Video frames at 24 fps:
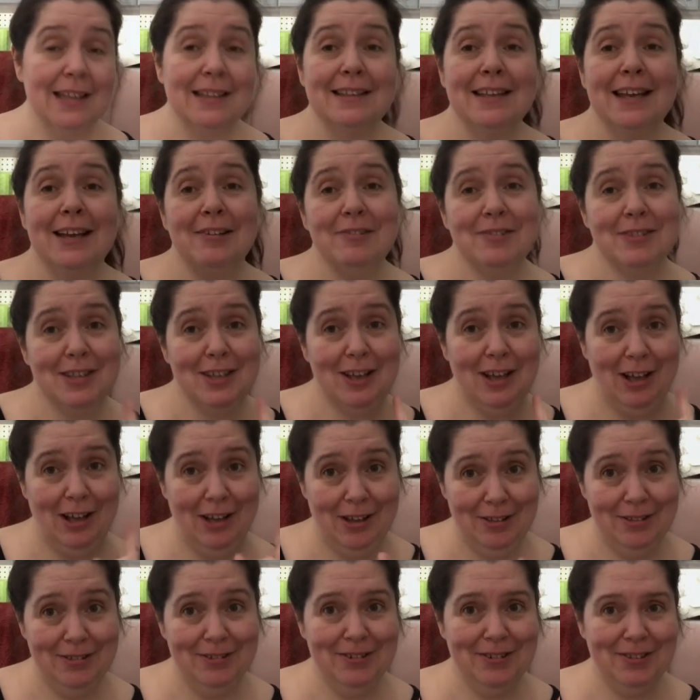Now, the
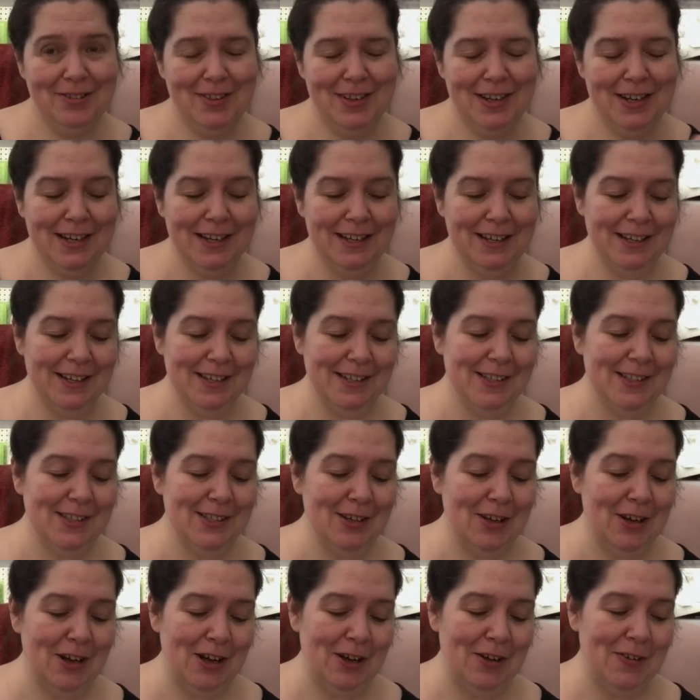other thing I
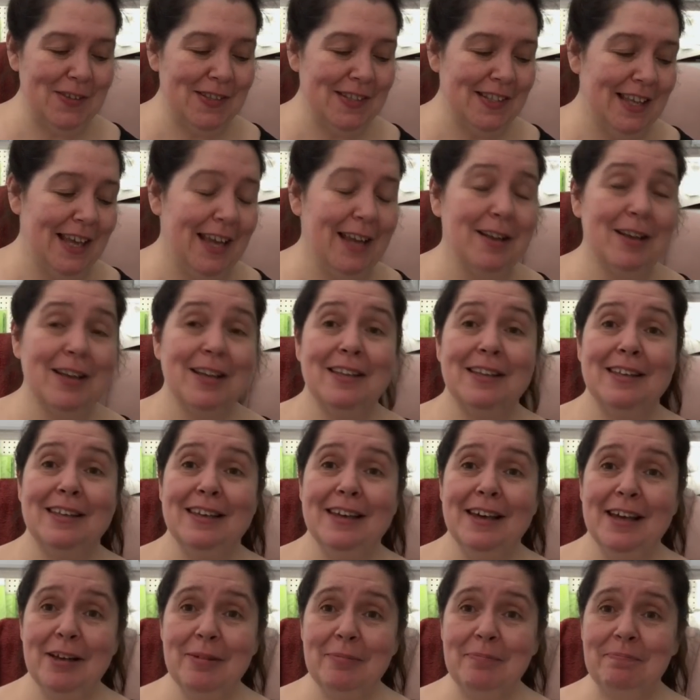saw, I was like,
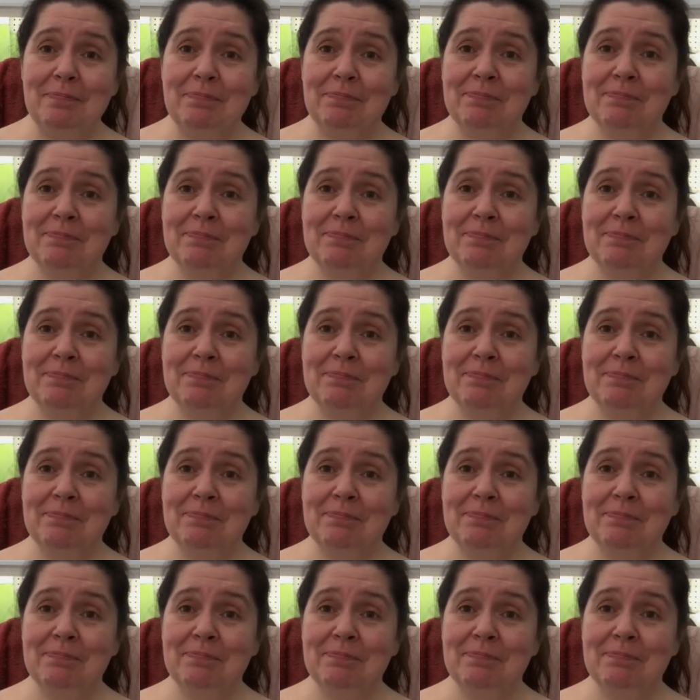yep,